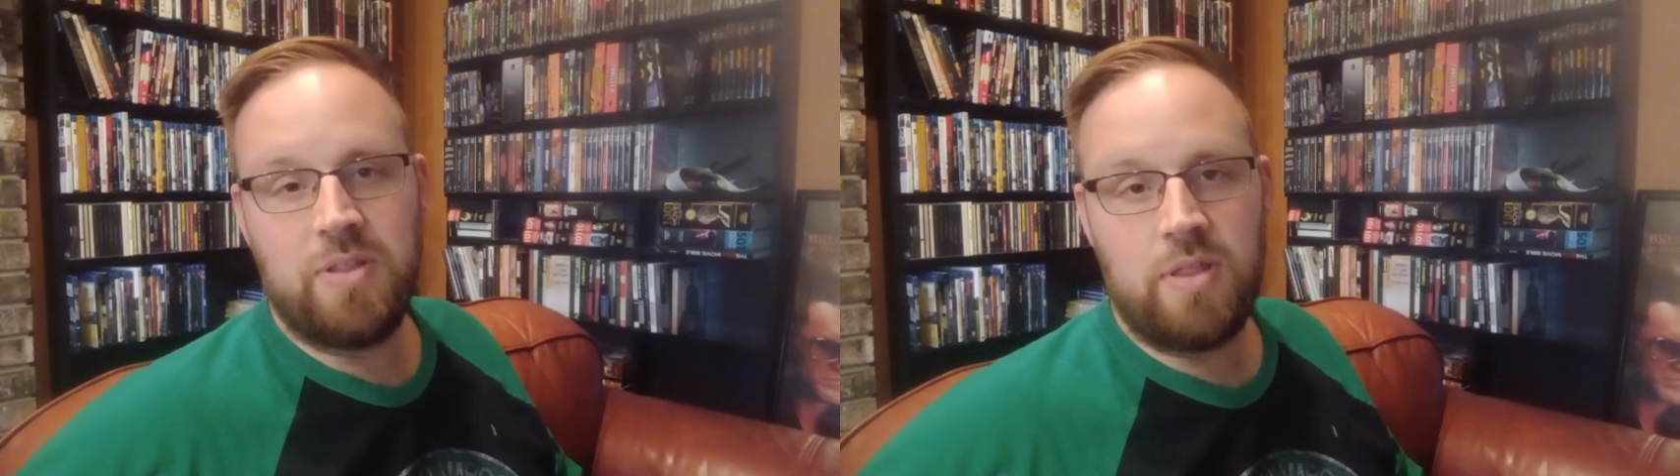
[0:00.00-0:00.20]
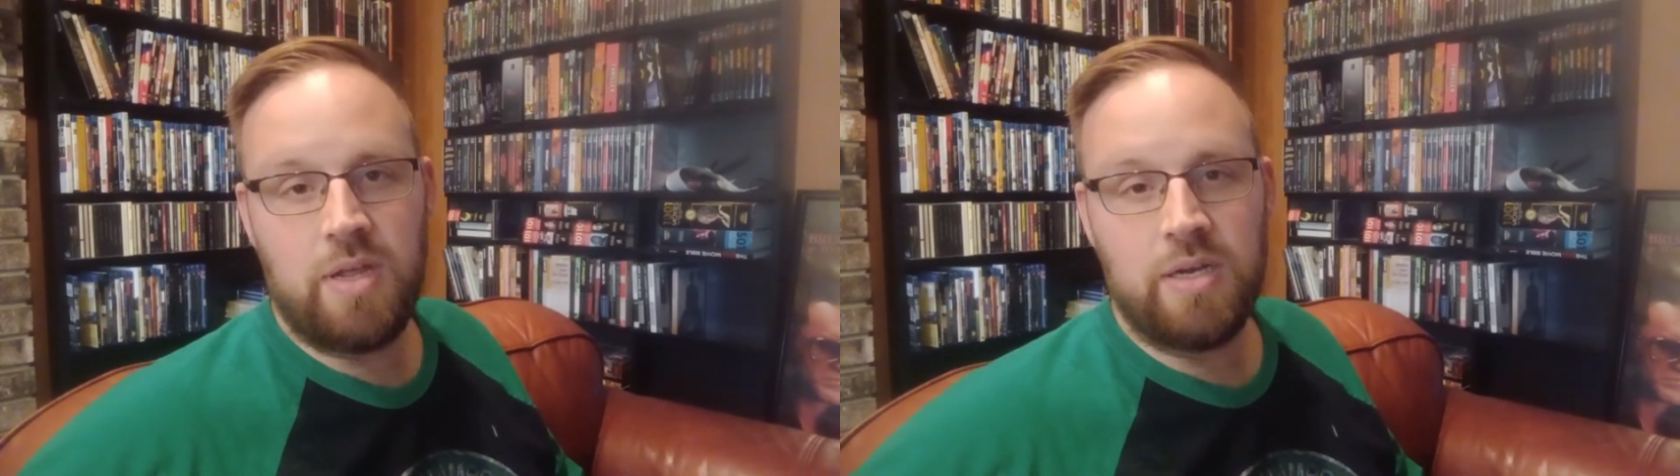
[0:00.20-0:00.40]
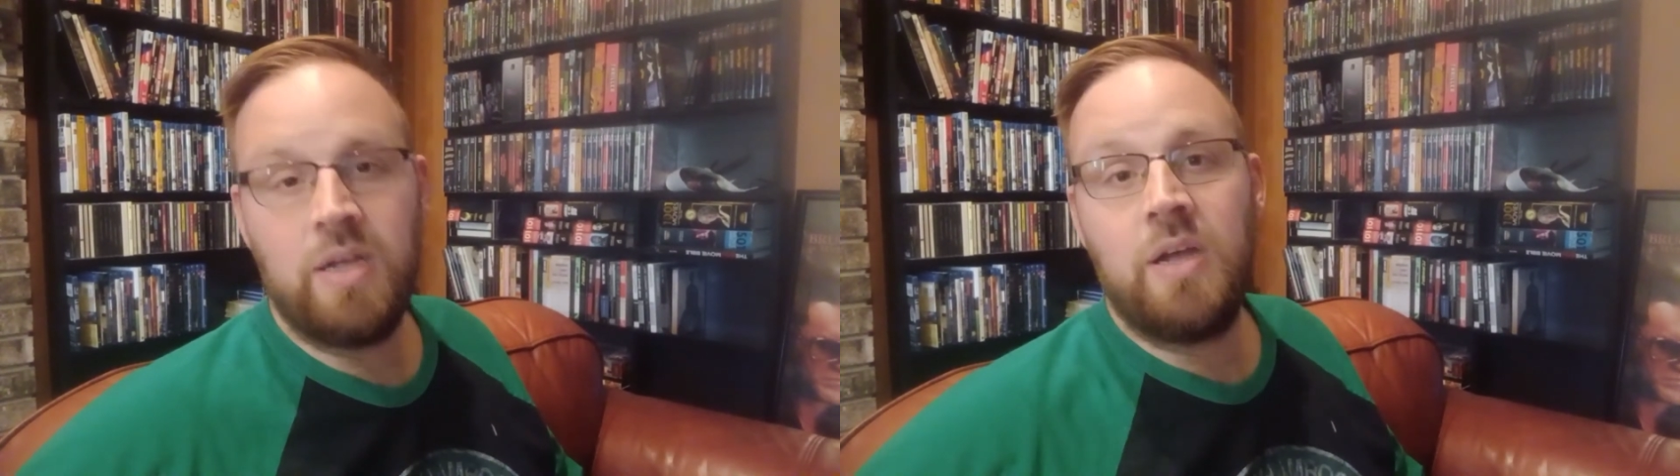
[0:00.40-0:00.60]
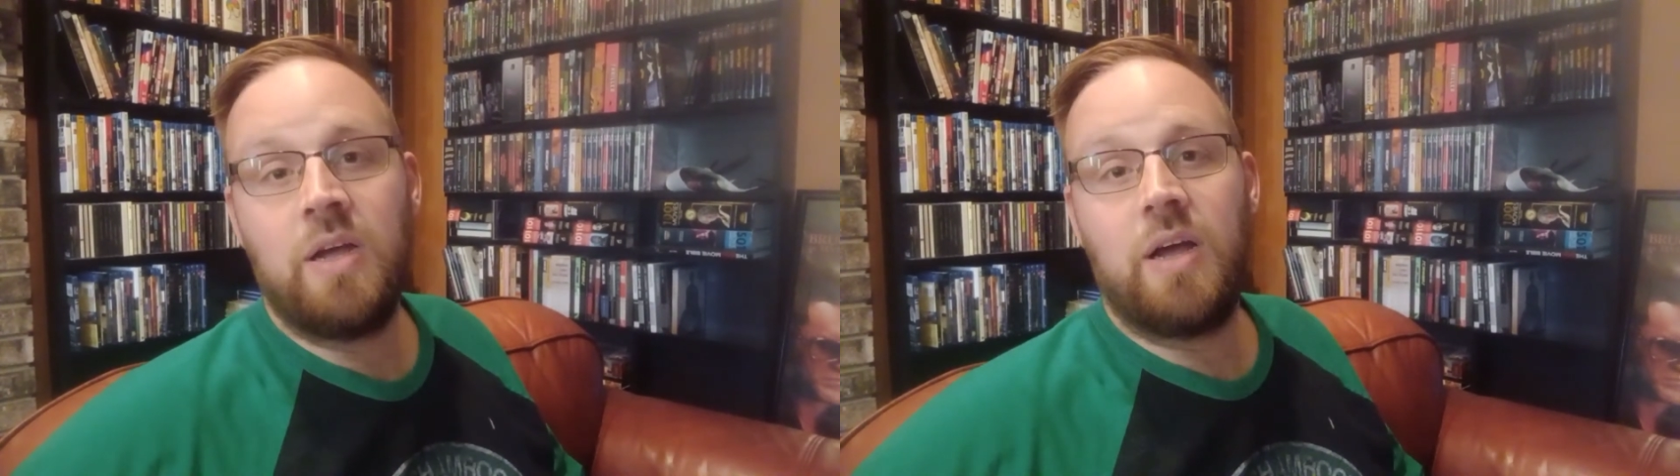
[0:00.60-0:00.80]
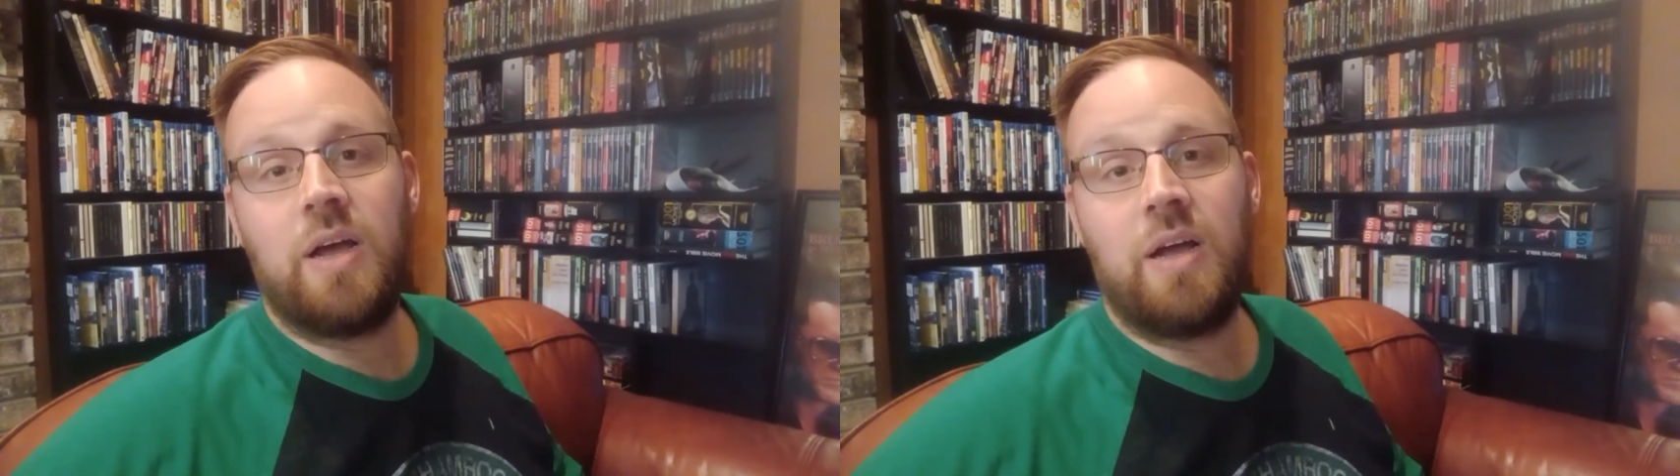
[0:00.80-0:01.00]
the thing.
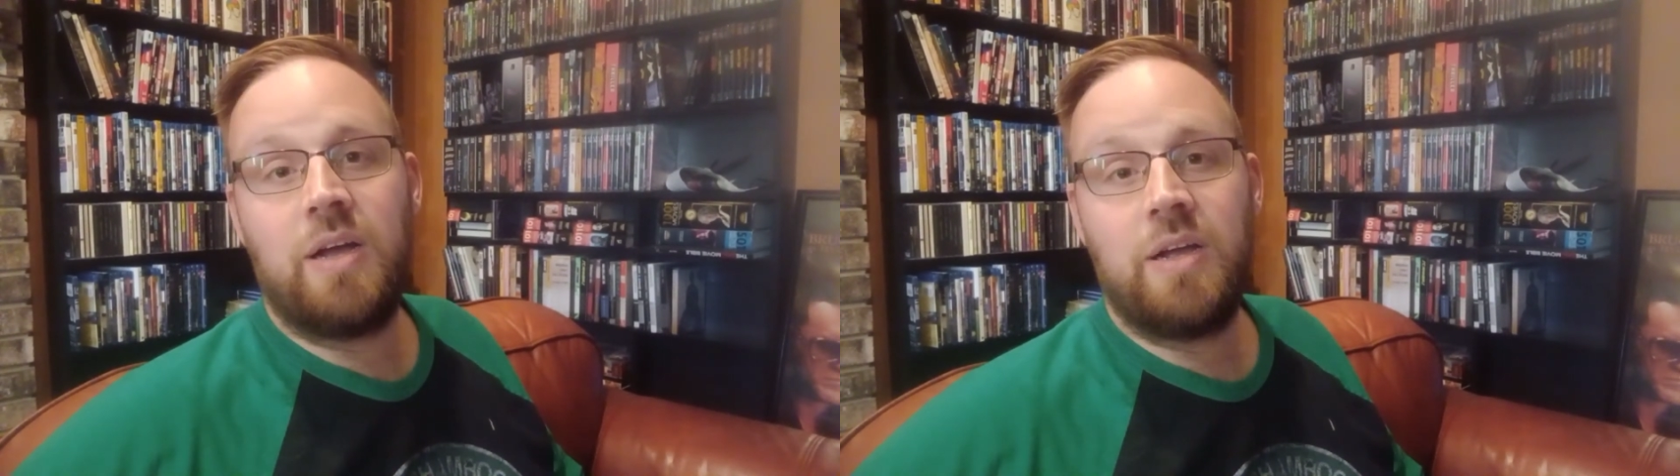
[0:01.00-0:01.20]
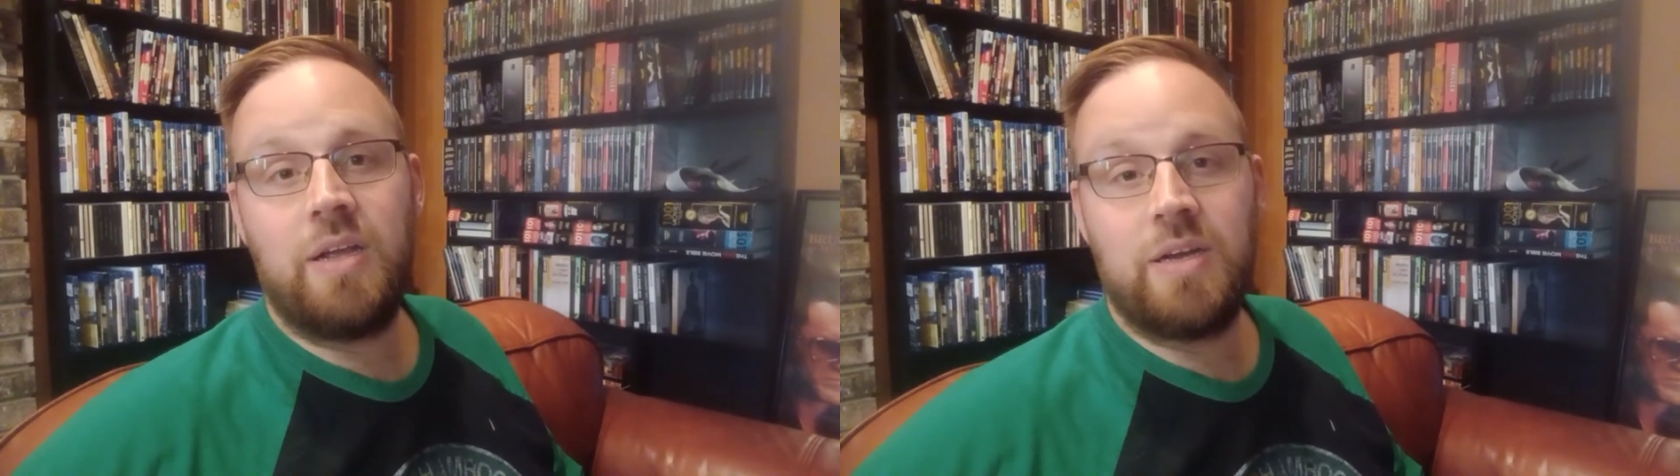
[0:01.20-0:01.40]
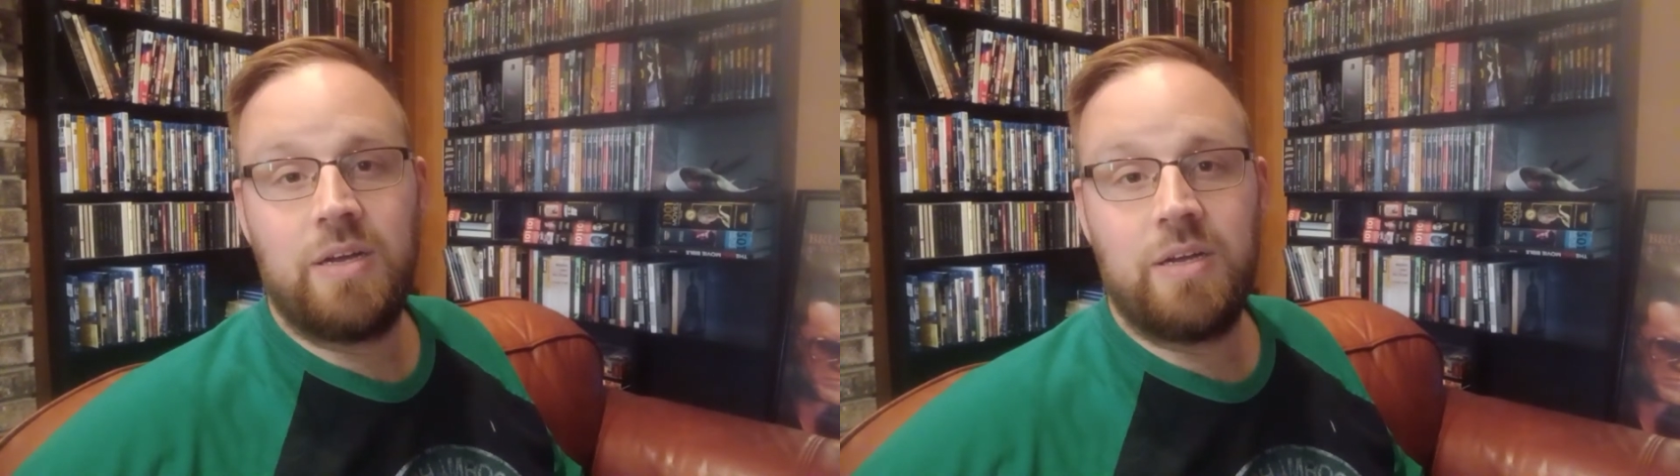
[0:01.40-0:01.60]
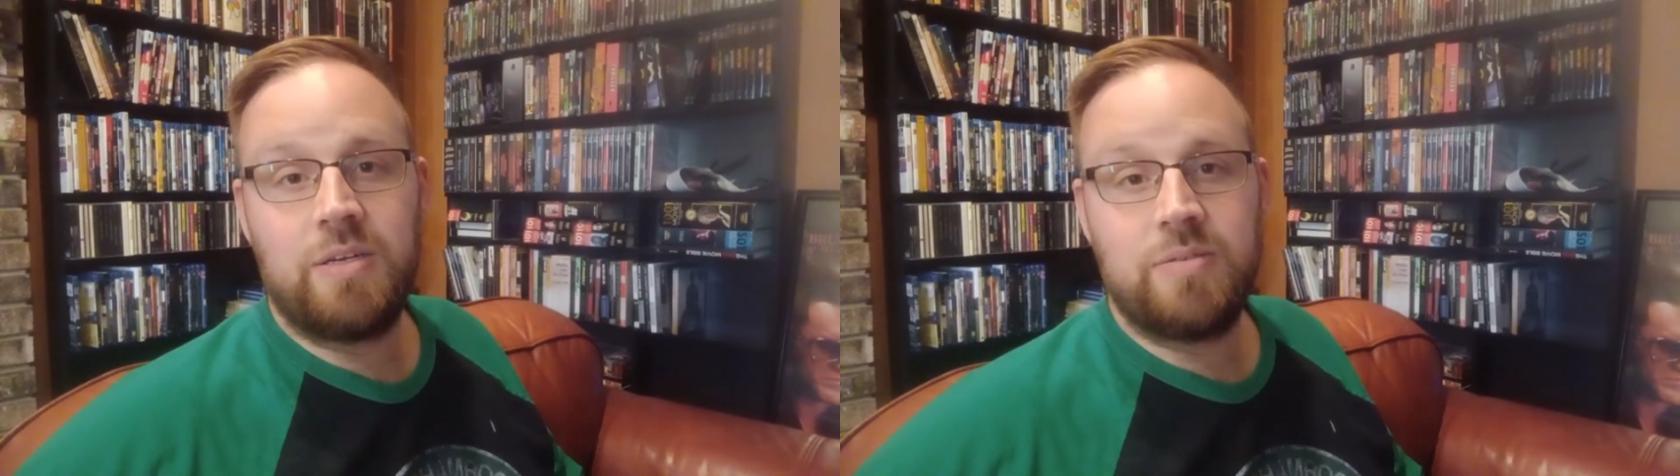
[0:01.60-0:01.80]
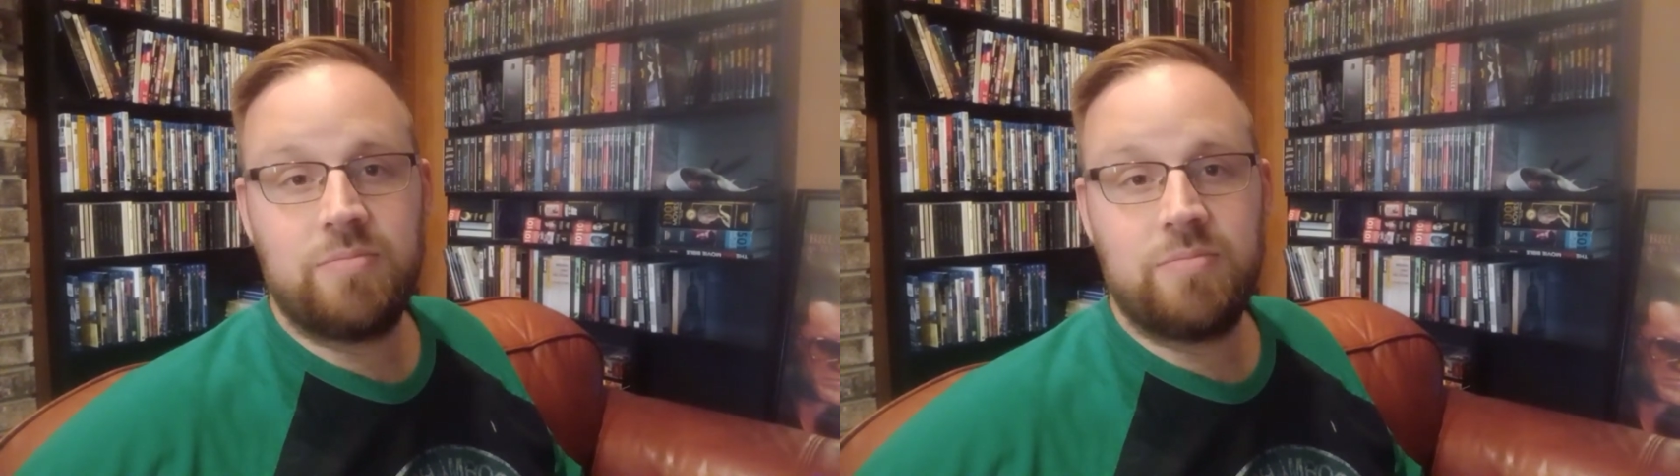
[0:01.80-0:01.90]
I uh,